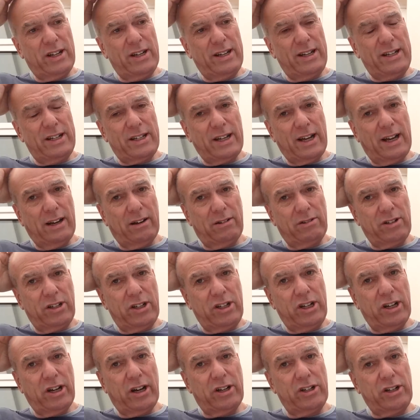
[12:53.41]
It didn't take long to
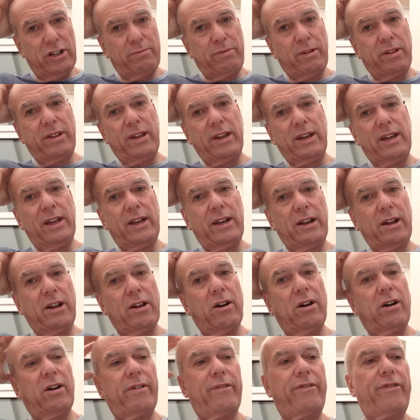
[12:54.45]
charge up. I think it had
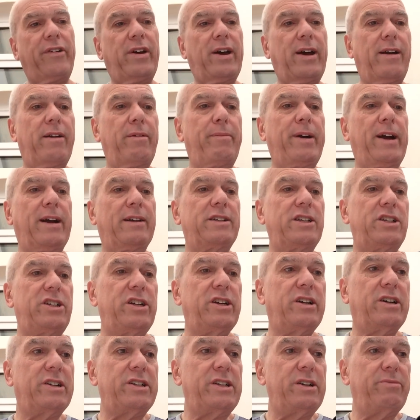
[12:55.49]
got a fair amount of
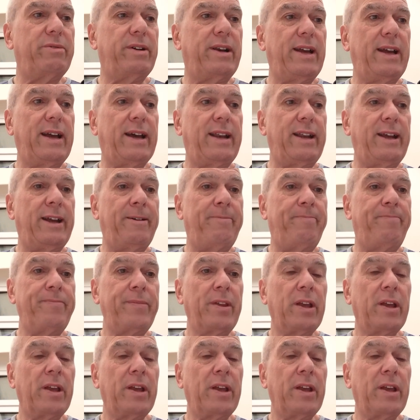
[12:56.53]
charging when he had it.